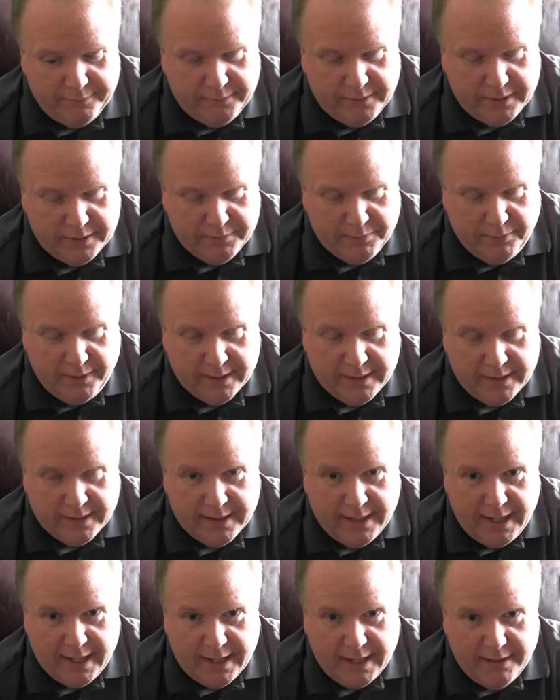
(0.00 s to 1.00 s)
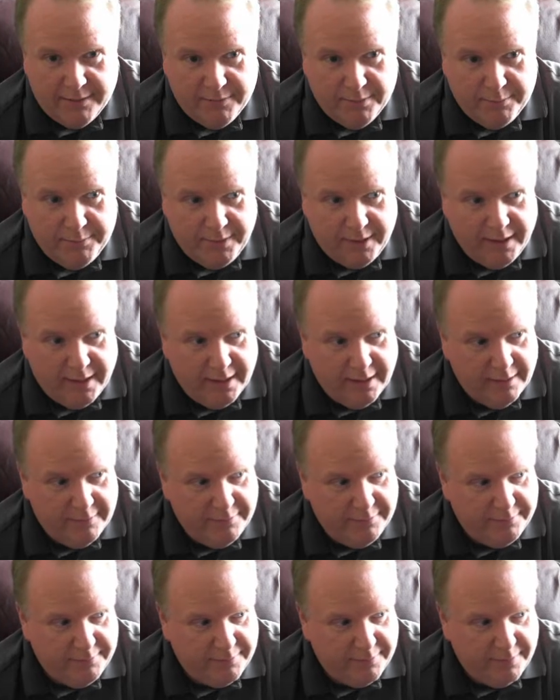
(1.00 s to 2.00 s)
Just want to thank everybody
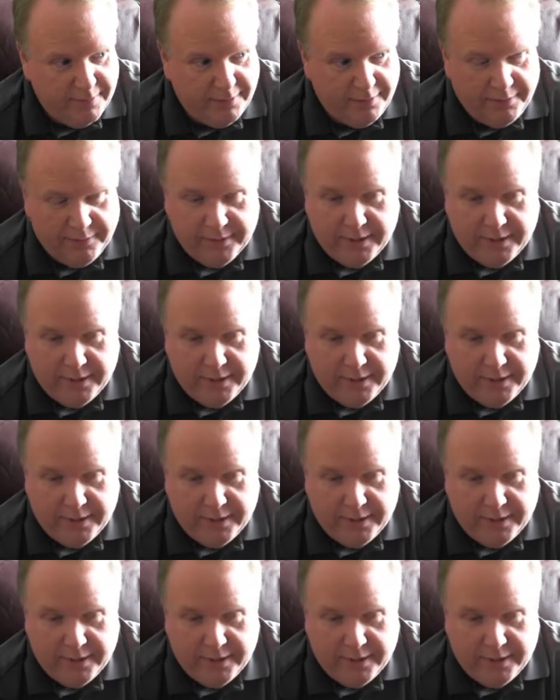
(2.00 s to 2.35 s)
for all